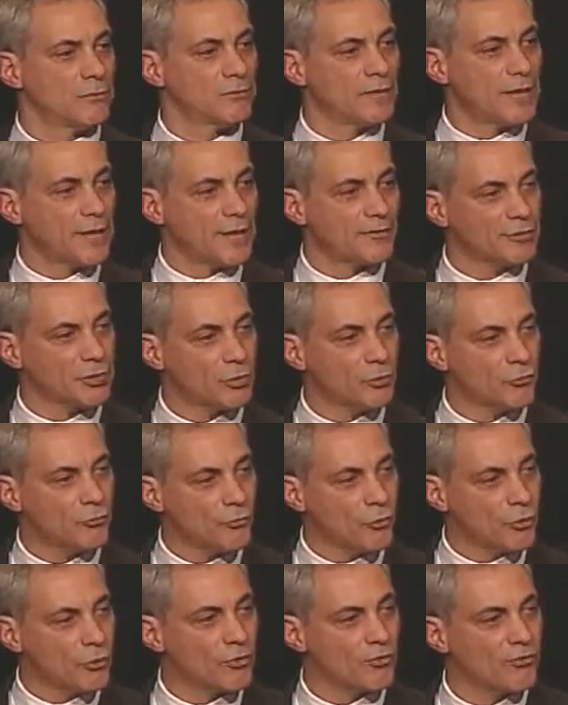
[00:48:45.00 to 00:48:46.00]
they have to go
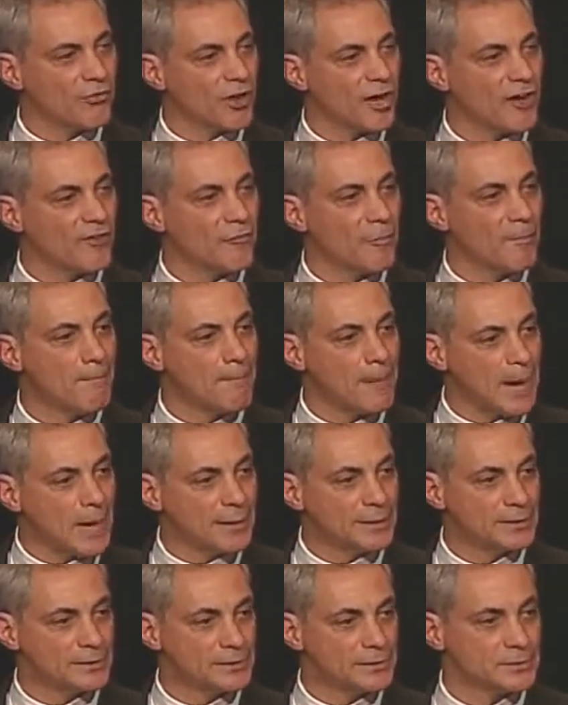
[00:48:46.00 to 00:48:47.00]
four or five
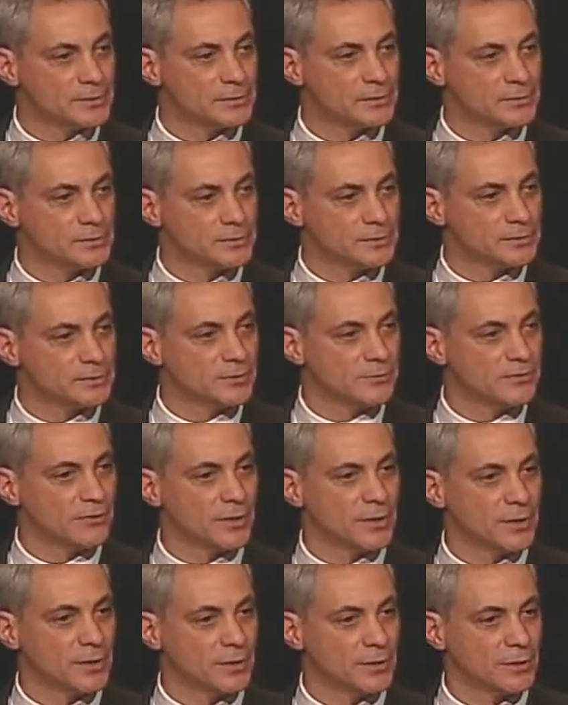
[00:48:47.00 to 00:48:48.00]
miles to
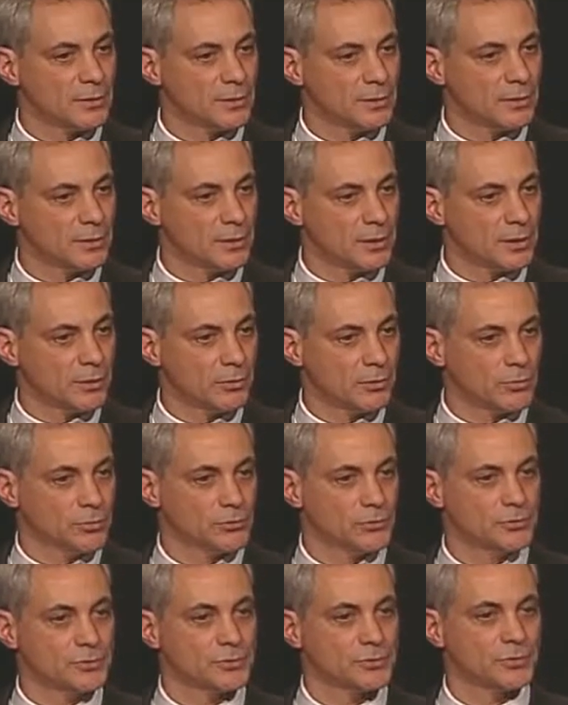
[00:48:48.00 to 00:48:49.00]
find a
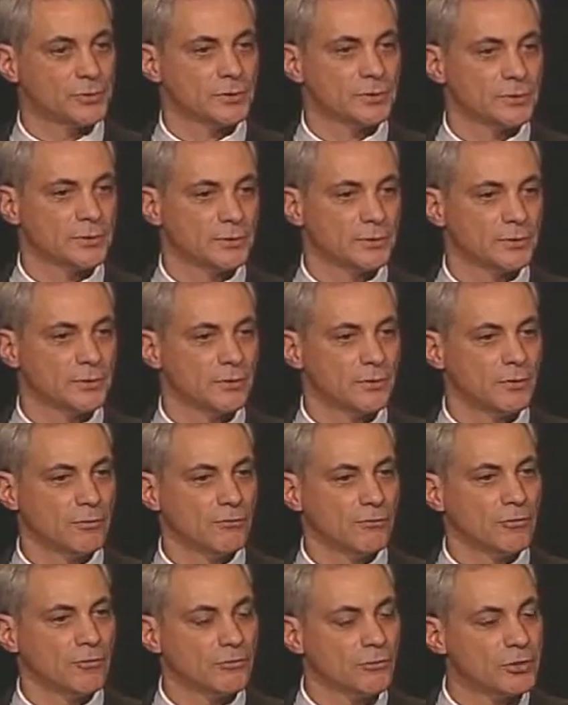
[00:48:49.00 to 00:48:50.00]
grocery store
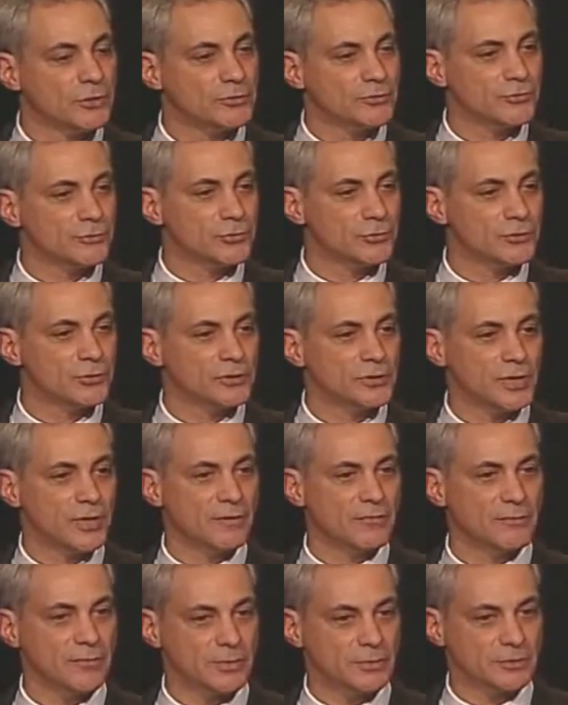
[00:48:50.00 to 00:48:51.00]
for fresh fruits
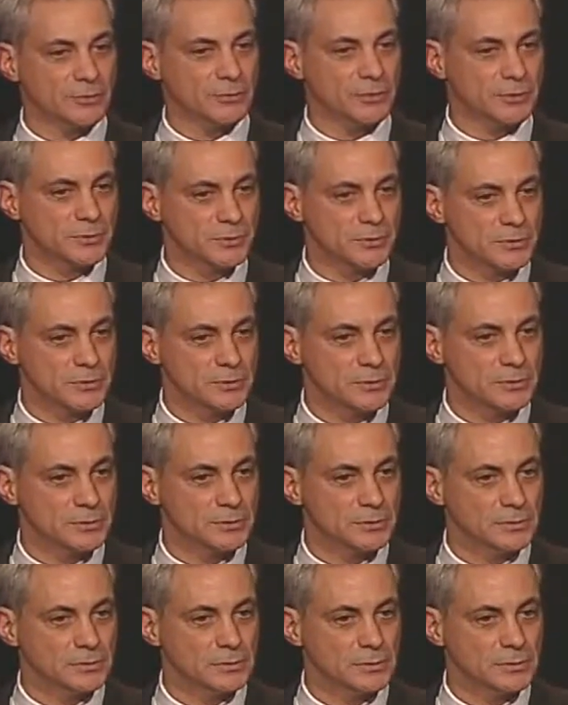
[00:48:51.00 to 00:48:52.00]
and vegetables.
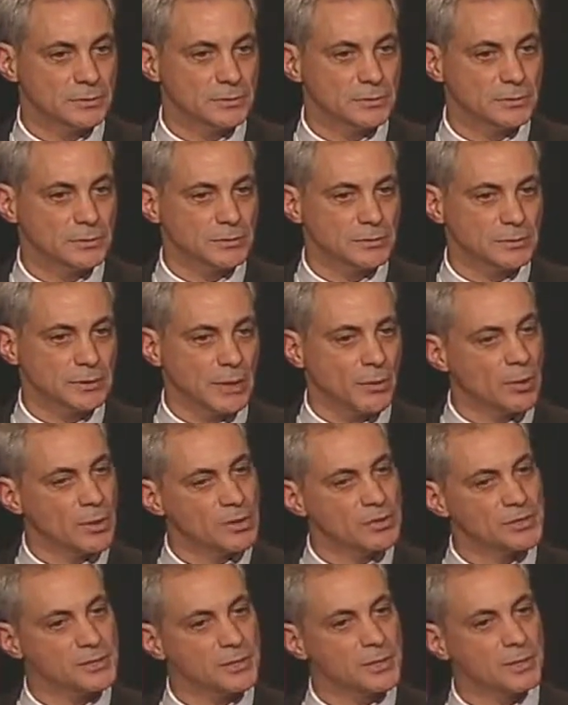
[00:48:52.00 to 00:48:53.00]
Now, I
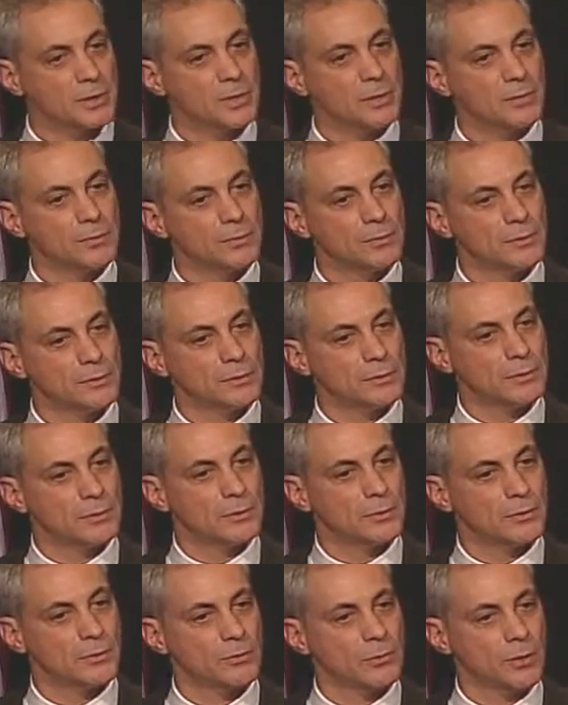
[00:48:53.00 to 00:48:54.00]
want to single out
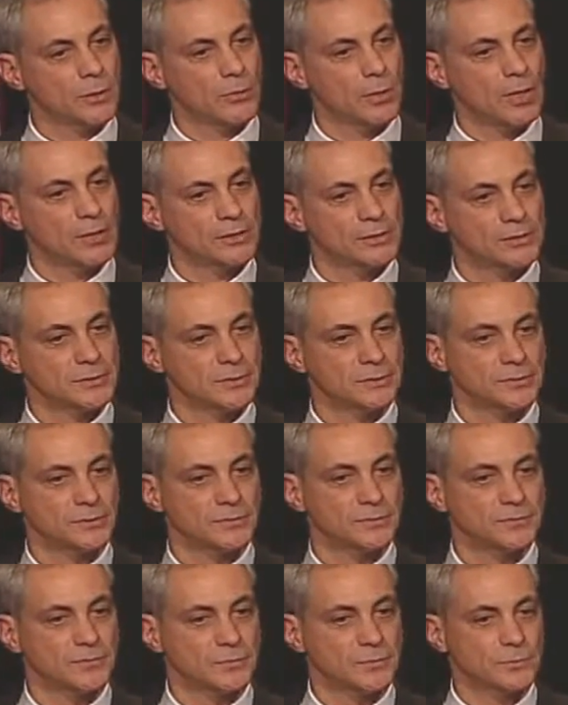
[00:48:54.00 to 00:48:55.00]
Greg Wasson
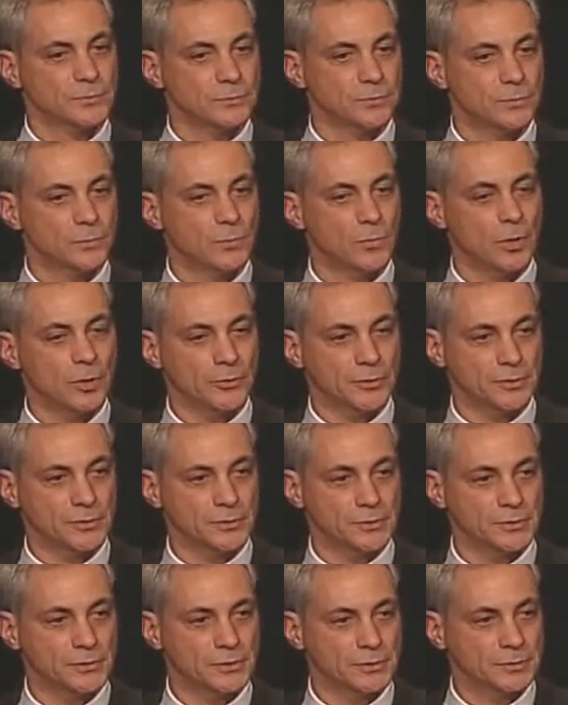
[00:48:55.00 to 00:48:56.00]
from
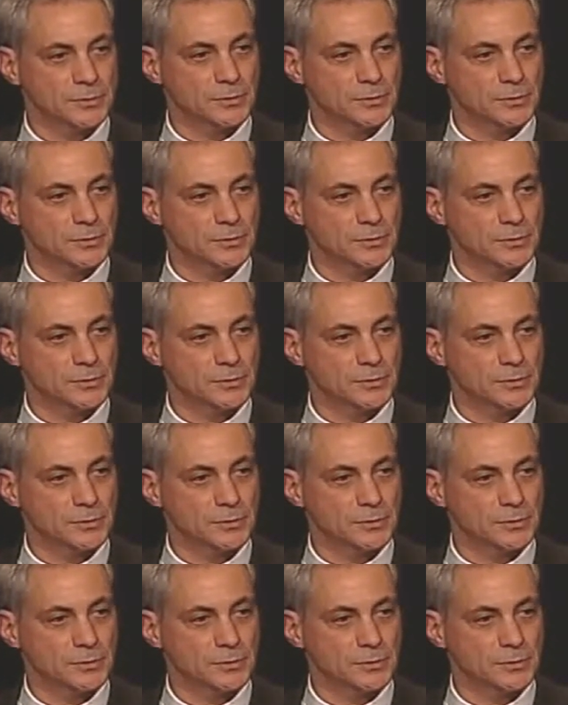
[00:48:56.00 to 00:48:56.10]
Walgreens.